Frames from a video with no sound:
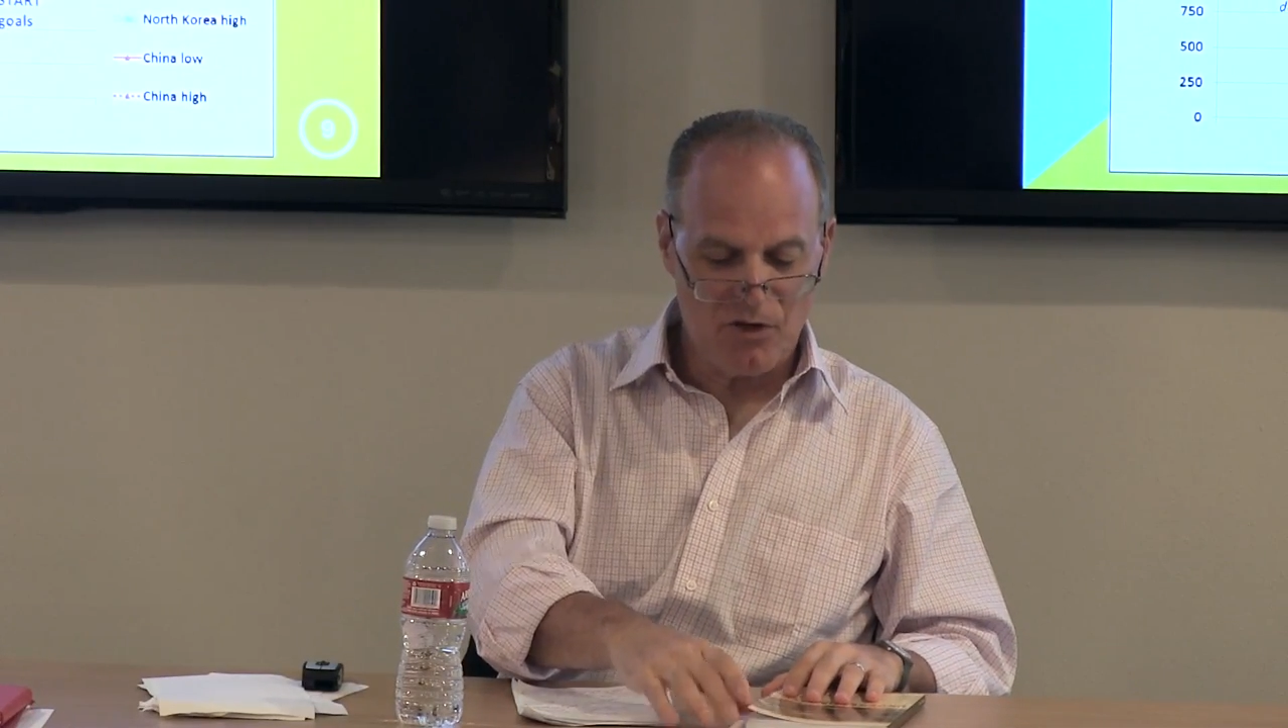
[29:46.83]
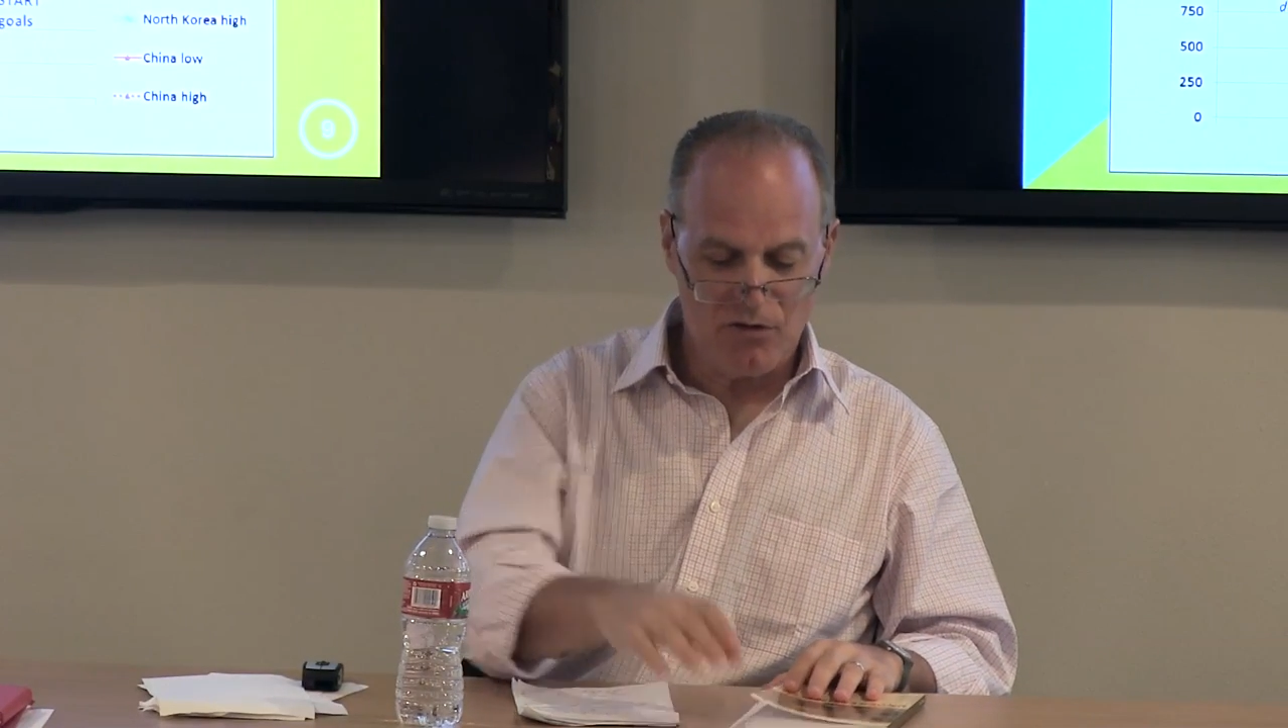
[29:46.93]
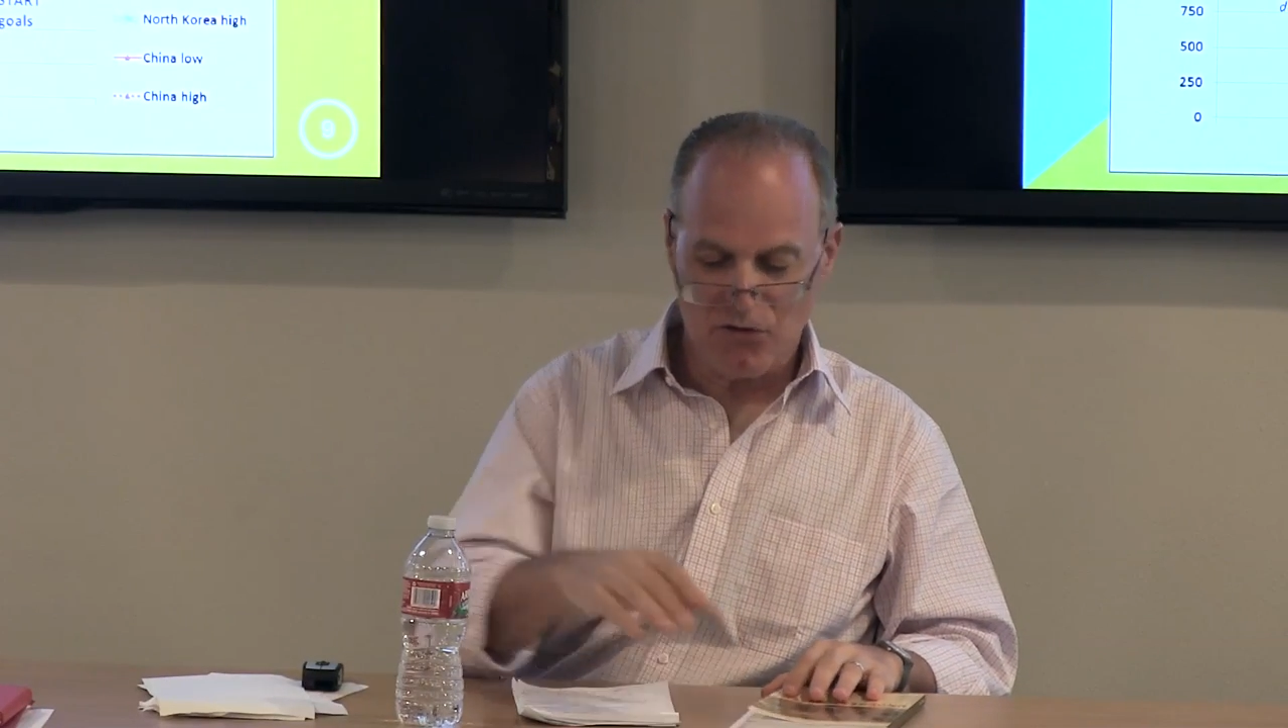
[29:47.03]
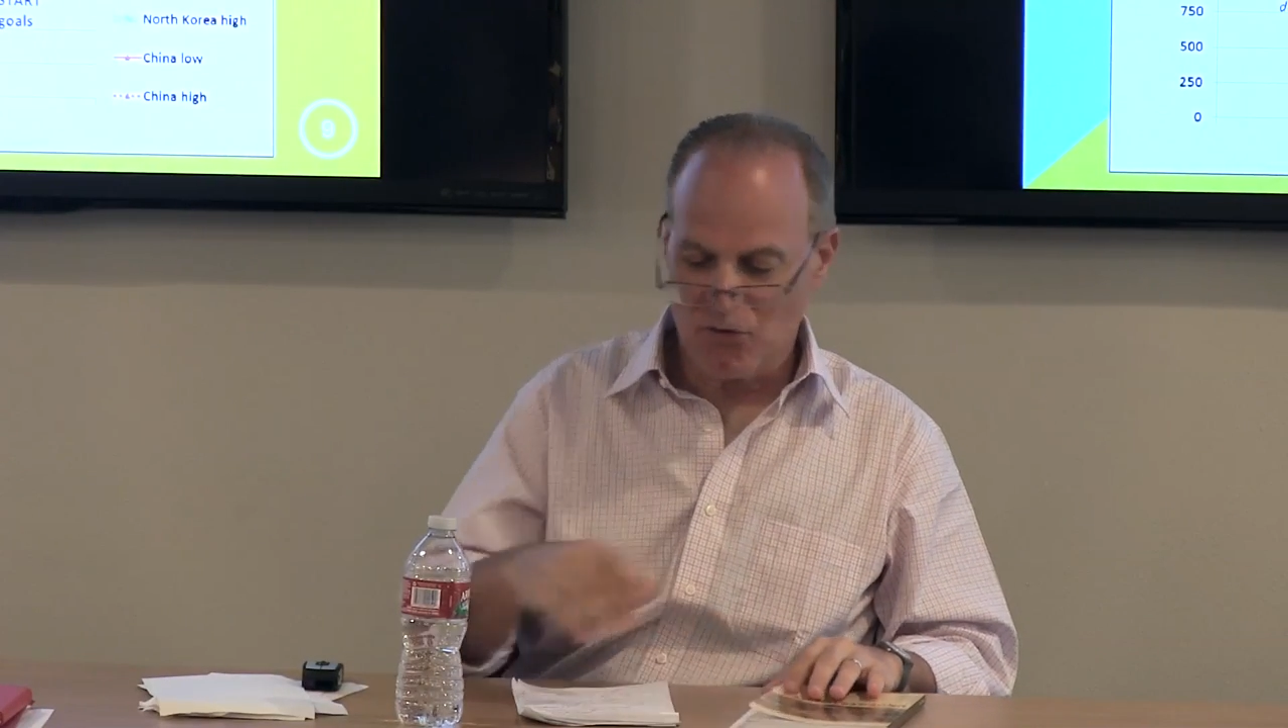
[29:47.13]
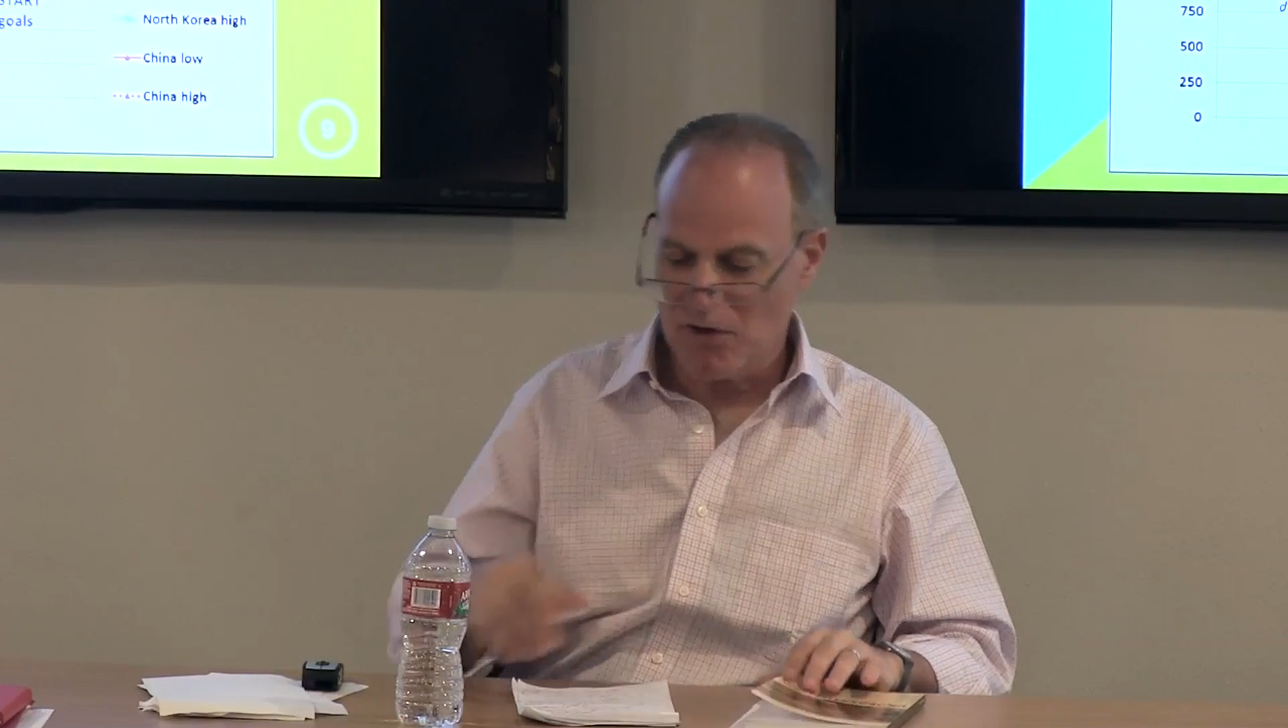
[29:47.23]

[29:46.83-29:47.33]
why nuclear